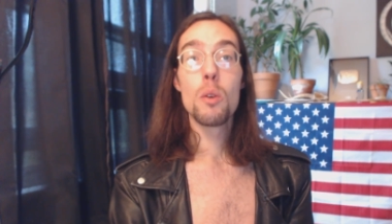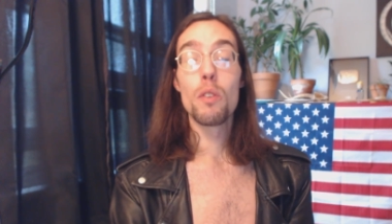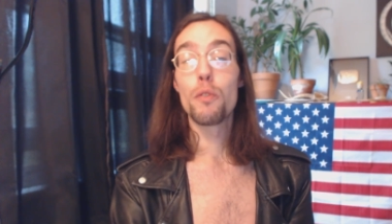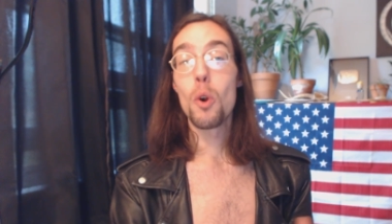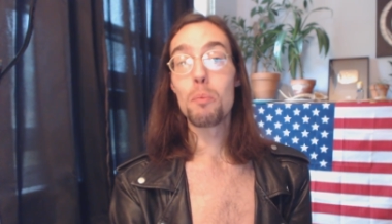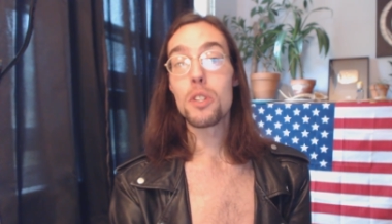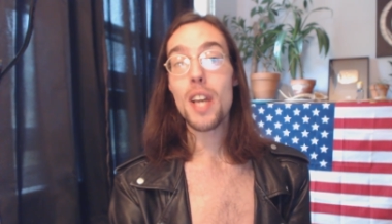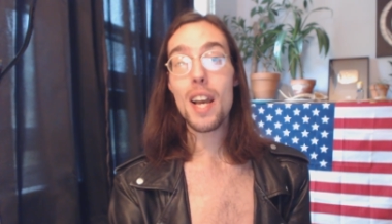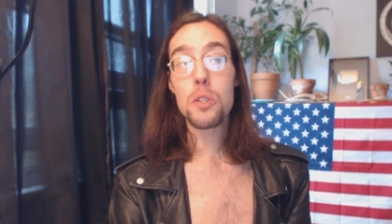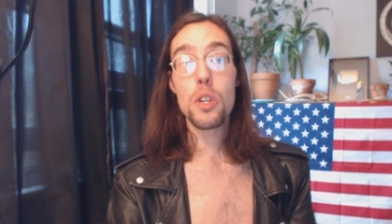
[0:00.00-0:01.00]
Reform the
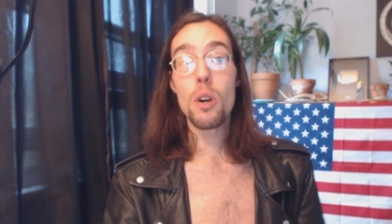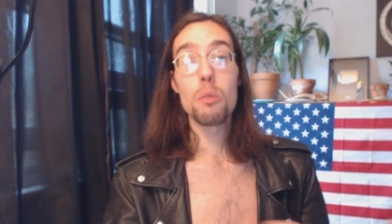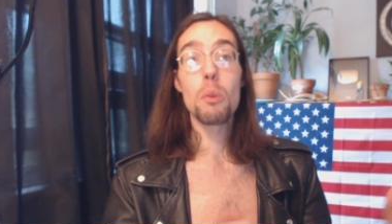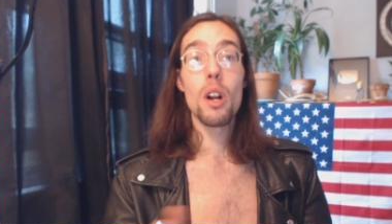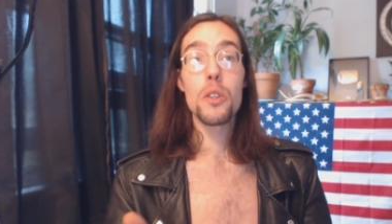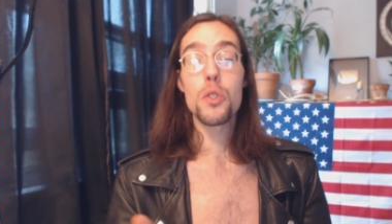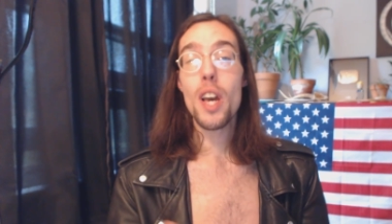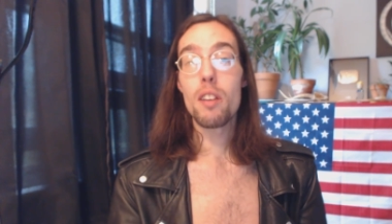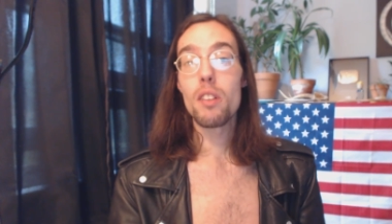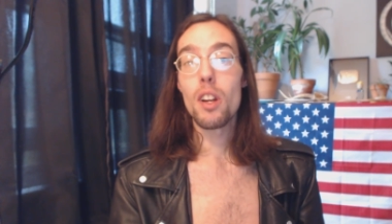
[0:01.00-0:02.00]
tax code, and we're all
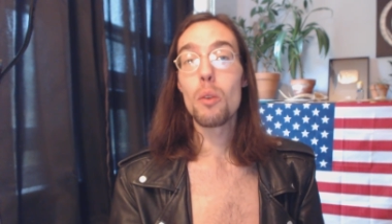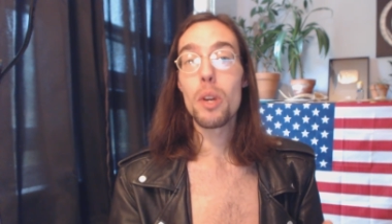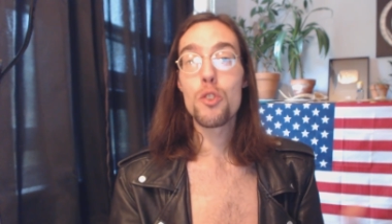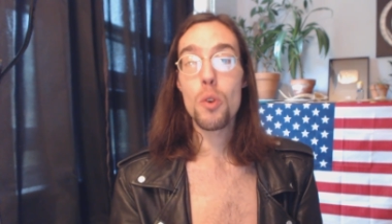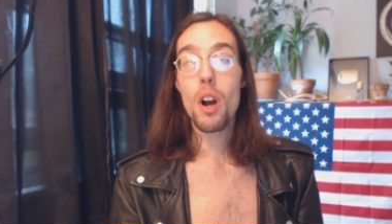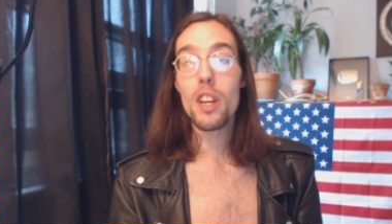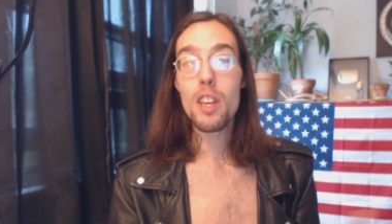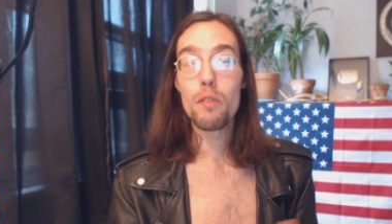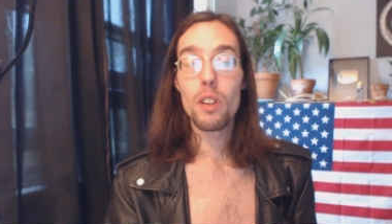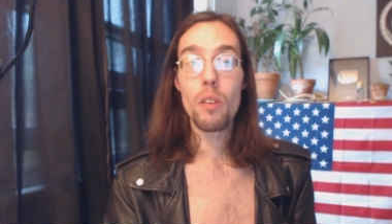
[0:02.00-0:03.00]
set. You know, we draw
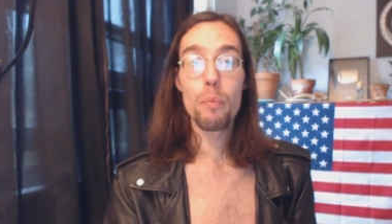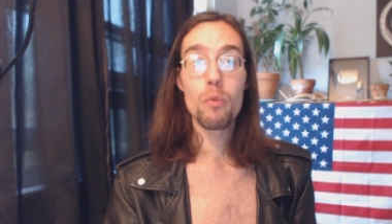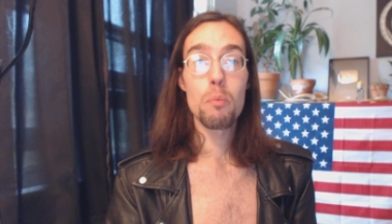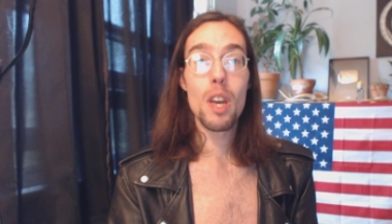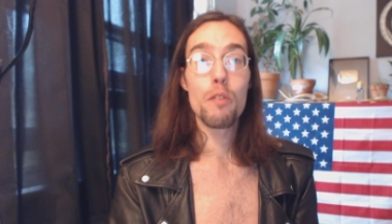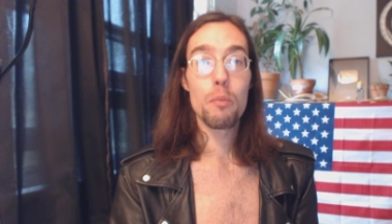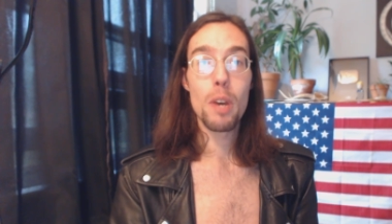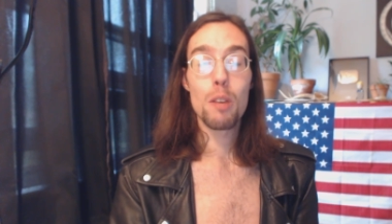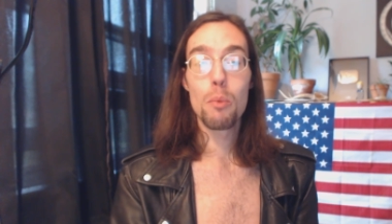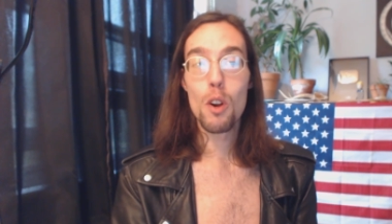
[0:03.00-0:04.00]
even. We may even
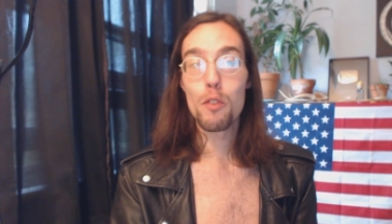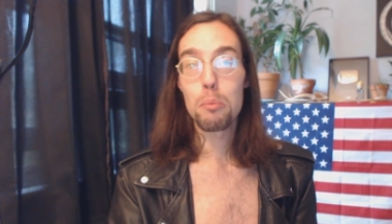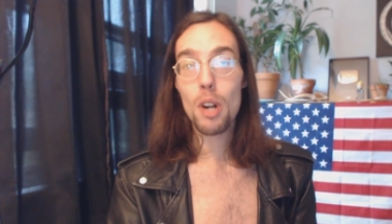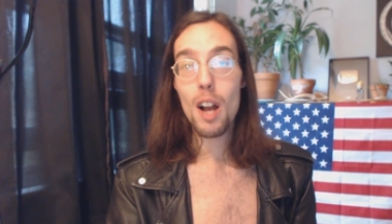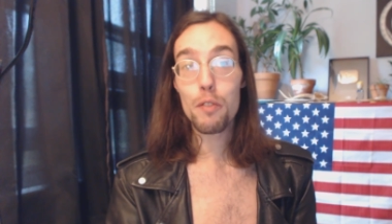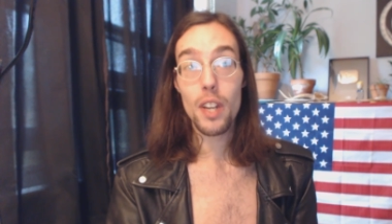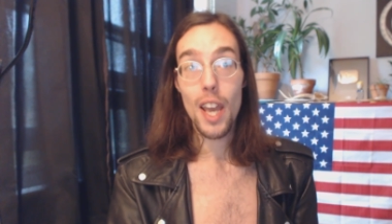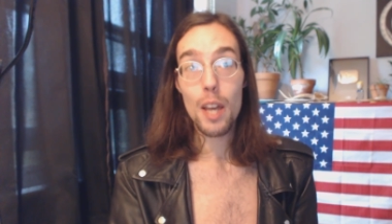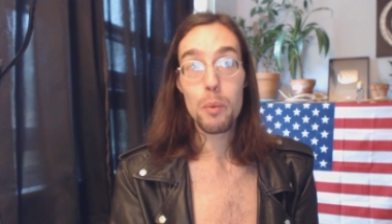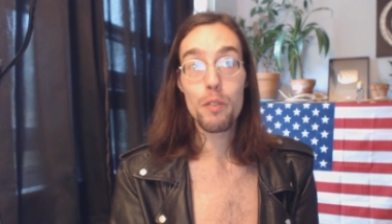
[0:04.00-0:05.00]
make more of a profit,
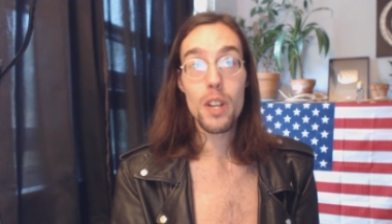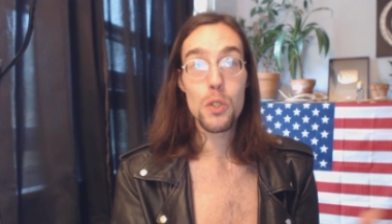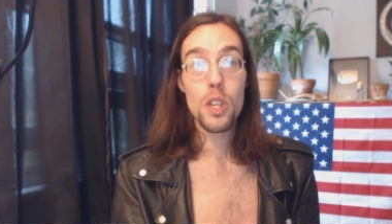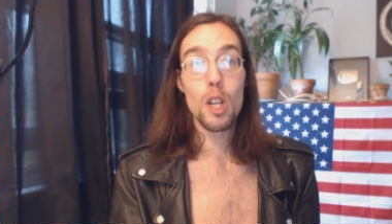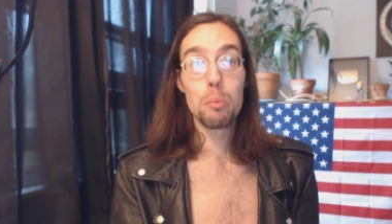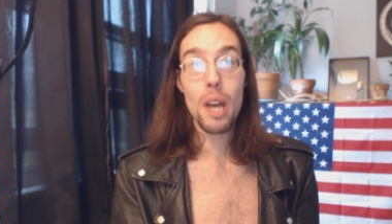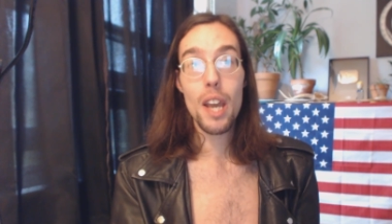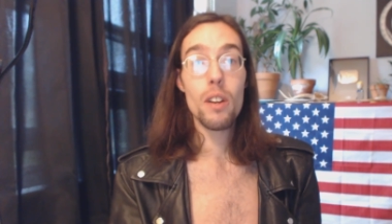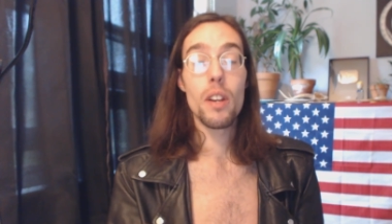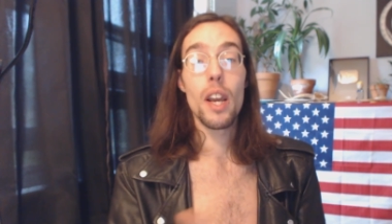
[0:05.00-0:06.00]
and we've got single
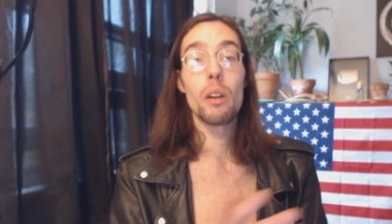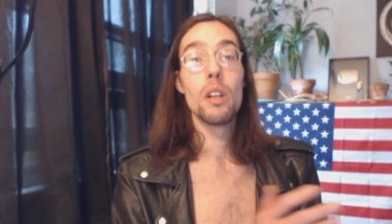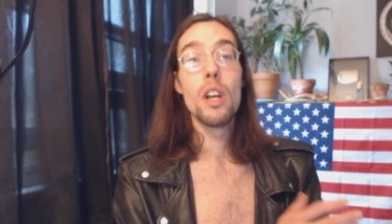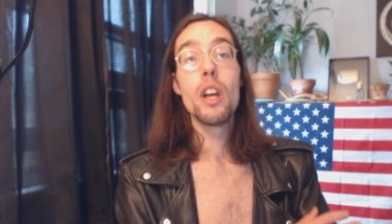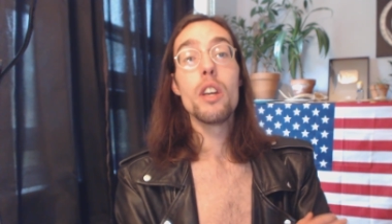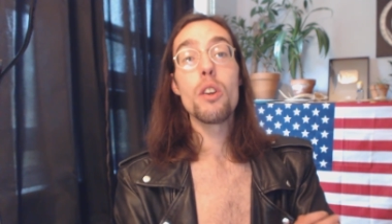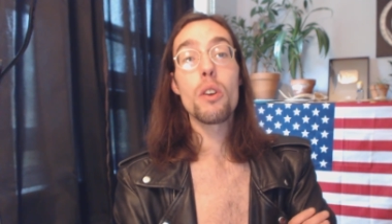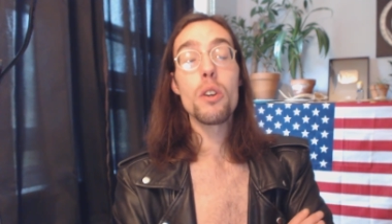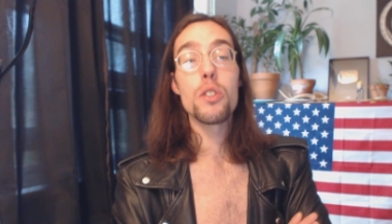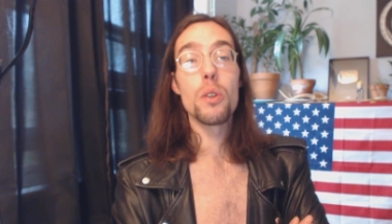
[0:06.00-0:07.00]
payer now. You
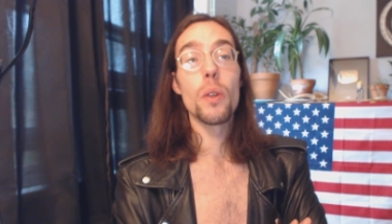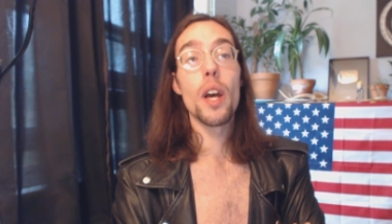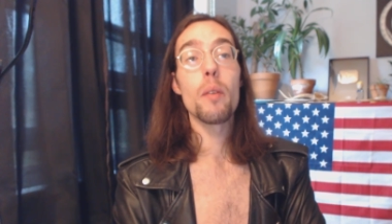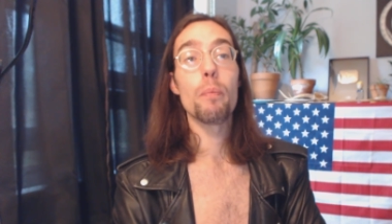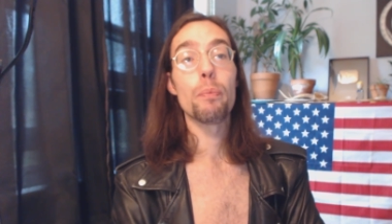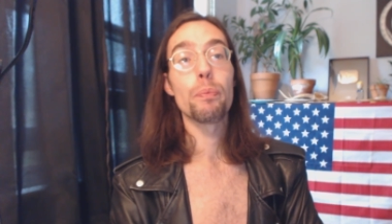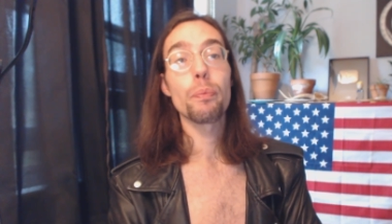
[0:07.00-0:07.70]
could do that.